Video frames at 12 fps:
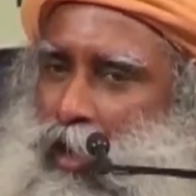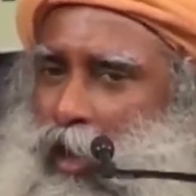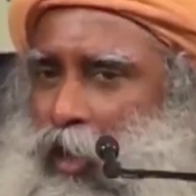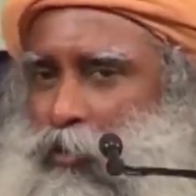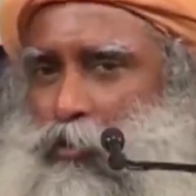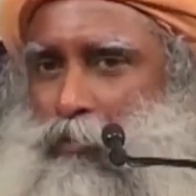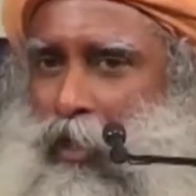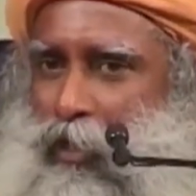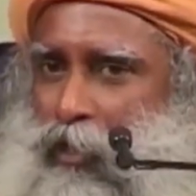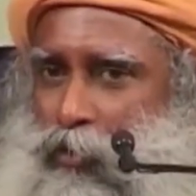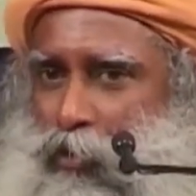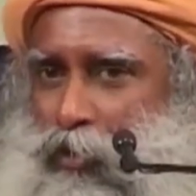how to
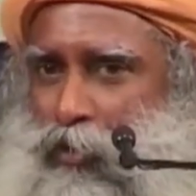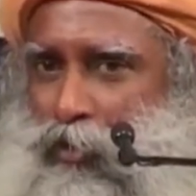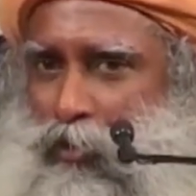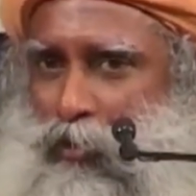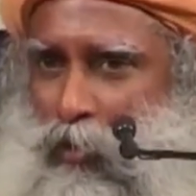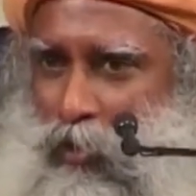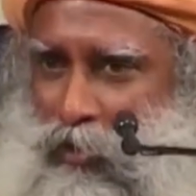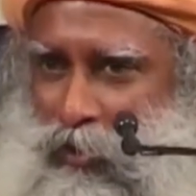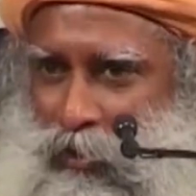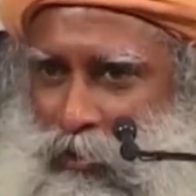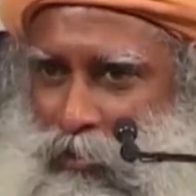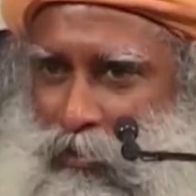manage your
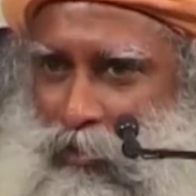interiority,